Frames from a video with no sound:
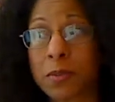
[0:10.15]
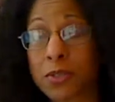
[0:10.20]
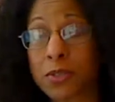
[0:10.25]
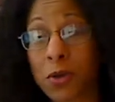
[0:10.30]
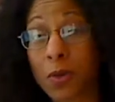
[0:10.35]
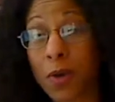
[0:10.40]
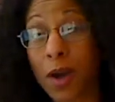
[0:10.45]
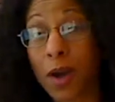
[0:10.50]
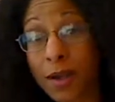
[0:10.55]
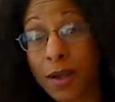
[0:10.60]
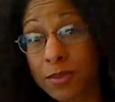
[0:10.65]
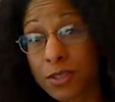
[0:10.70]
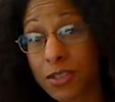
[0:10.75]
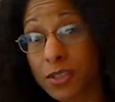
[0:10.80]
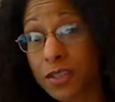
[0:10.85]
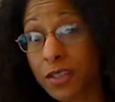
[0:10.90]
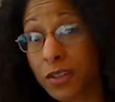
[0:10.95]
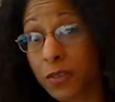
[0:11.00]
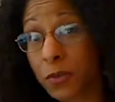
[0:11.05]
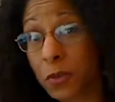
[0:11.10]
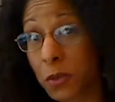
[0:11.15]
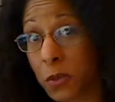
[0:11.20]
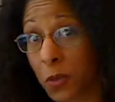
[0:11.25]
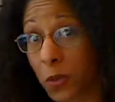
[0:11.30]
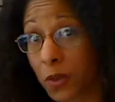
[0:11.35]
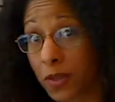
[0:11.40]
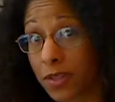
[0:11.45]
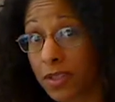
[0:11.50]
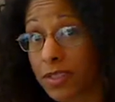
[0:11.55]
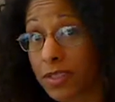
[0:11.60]
So I'm just going to
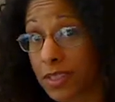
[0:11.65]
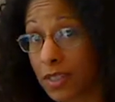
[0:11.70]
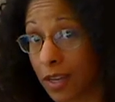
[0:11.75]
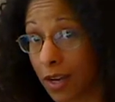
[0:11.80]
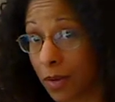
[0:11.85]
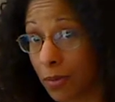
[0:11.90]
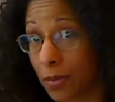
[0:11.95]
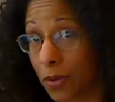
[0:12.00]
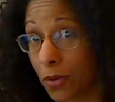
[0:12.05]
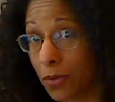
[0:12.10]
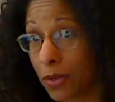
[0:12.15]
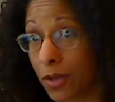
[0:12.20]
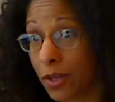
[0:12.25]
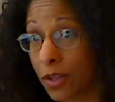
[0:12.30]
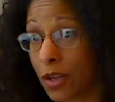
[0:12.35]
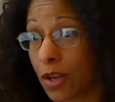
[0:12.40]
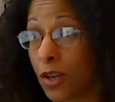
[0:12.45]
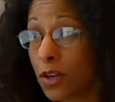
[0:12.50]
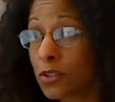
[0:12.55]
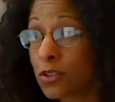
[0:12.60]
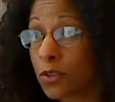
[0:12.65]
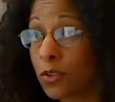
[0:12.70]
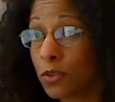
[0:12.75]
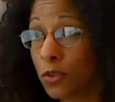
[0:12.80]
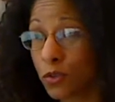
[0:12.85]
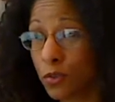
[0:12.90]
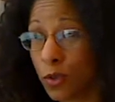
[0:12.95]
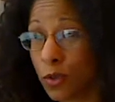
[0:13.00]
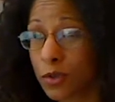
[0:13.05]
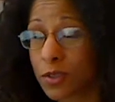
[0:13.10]
record this and upload it so you
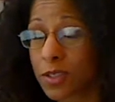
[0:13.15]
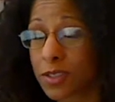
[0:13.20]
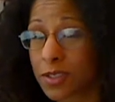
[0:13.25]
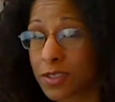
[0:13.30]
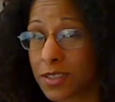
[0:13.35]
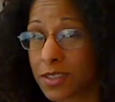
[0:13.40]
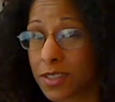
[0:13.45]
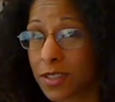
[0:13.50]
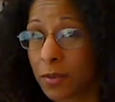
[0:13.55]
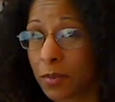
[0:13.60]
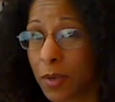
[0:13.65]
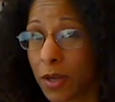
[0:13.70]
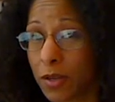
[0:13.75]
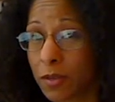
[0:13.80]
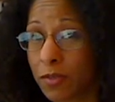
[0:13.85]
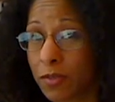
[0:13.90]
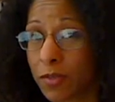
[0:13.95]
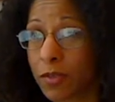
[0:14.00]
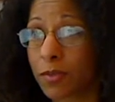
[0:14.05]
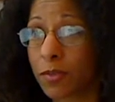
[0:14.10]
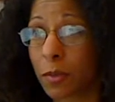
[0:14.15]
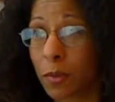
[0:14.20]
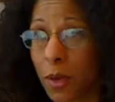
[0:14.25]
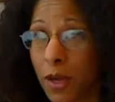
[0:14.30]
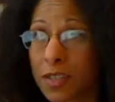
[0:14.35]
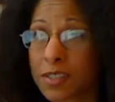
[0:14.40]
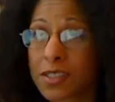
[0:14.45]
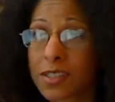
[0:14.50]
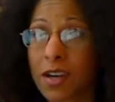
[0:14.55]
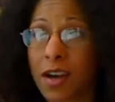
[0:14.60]
folks can still benefit from
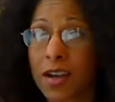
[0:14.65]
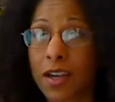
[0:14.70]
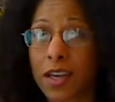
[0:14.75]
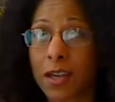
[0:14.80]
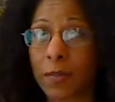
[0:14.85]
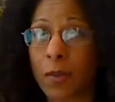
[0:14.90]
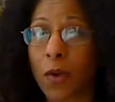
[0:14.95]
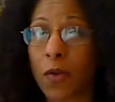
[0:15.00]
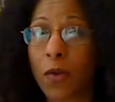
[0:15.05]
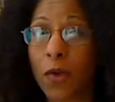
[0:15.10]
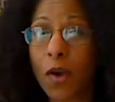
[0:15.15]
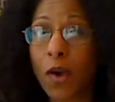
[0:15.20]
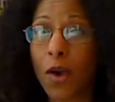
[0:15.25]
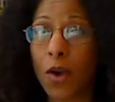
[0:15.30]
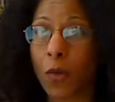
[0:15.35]
us talking about